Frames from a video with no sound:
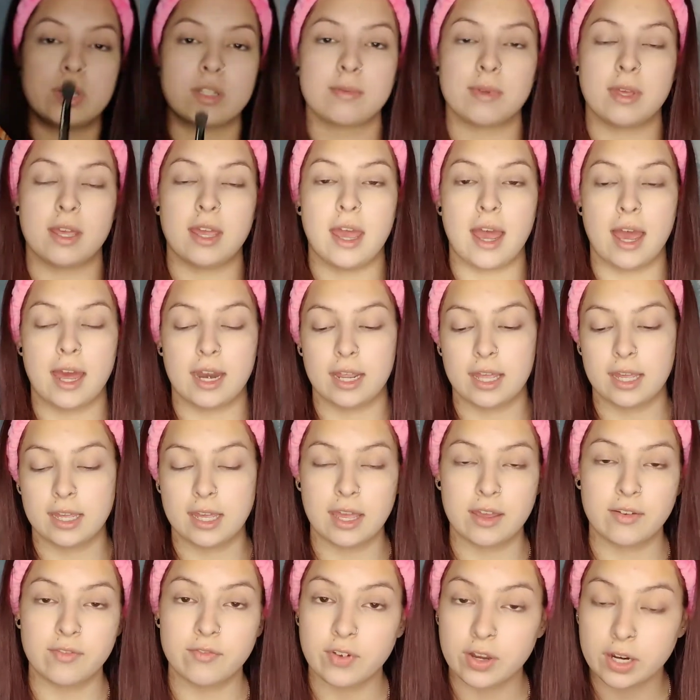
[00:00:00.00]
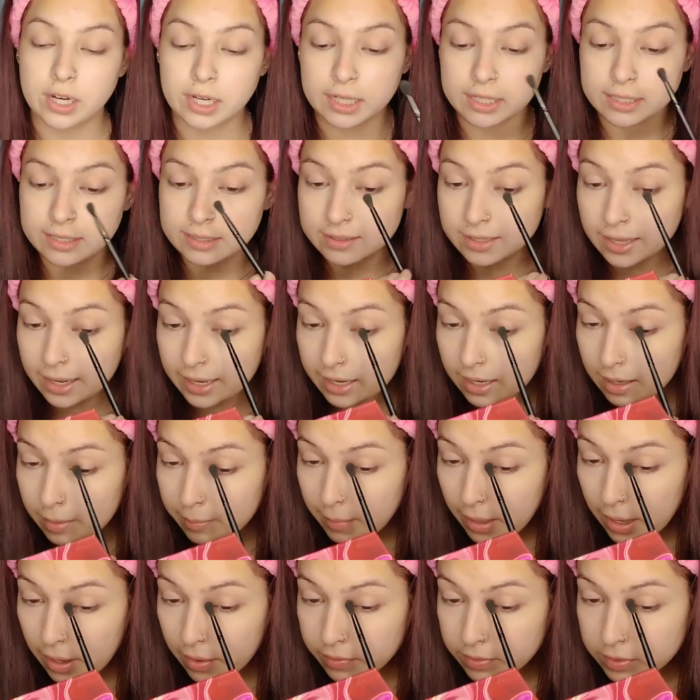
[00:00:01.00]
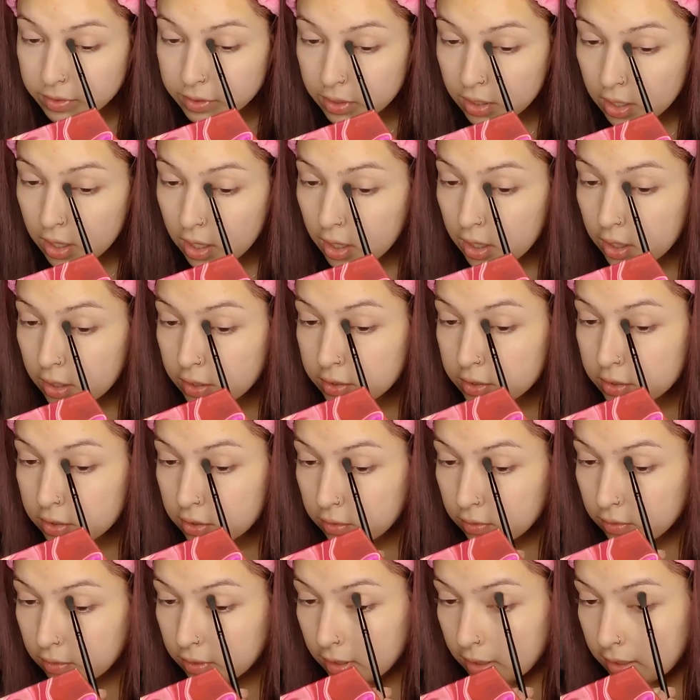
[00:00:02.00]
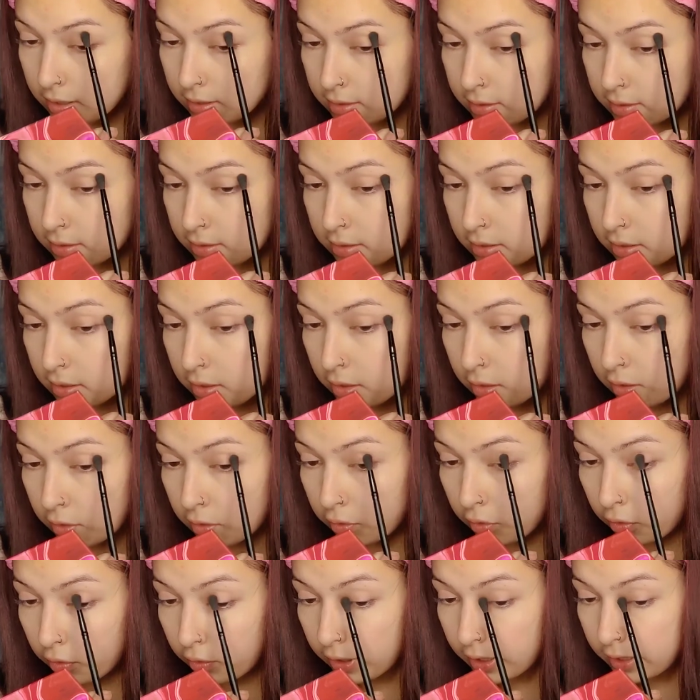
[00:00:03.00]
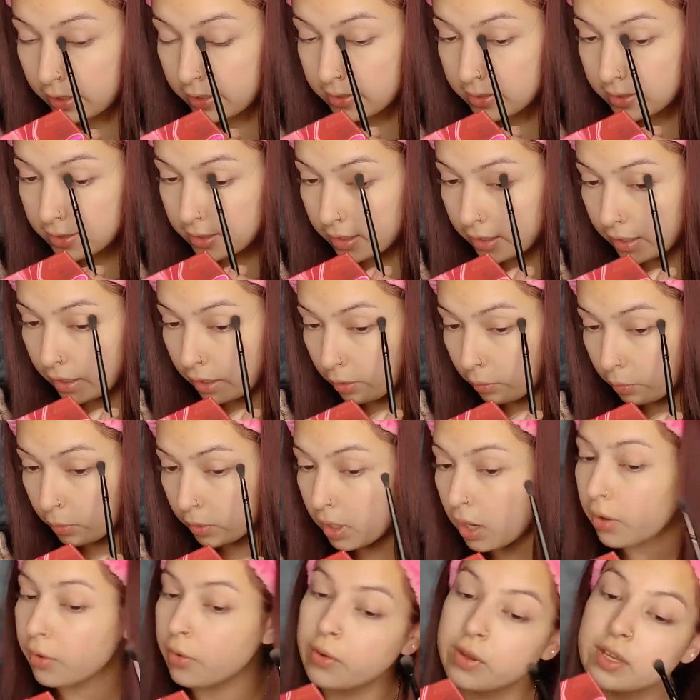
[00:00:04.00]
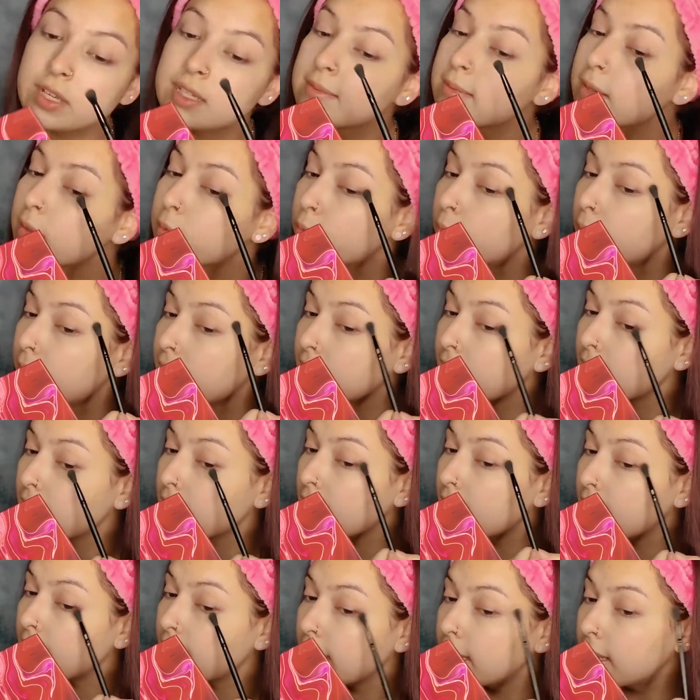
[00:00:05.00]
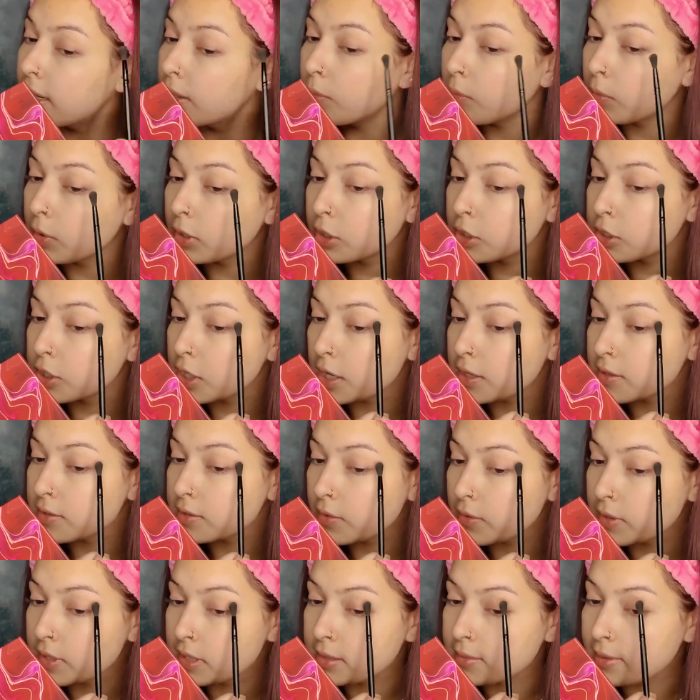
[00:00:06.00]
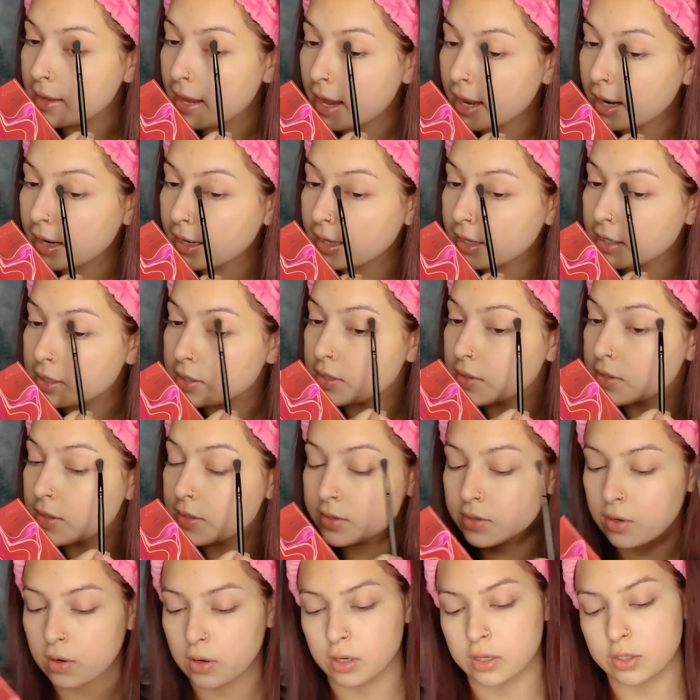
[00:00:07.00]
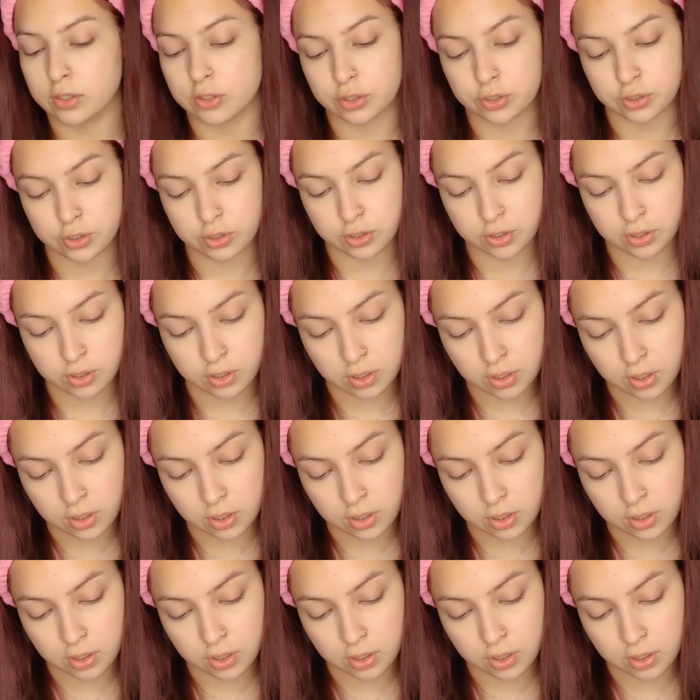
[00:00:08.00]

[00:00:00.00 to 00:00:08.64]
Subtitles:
to be adding a very light amount to this crease here. We're not going to be winging it in. We're just going to be adding it to this arch.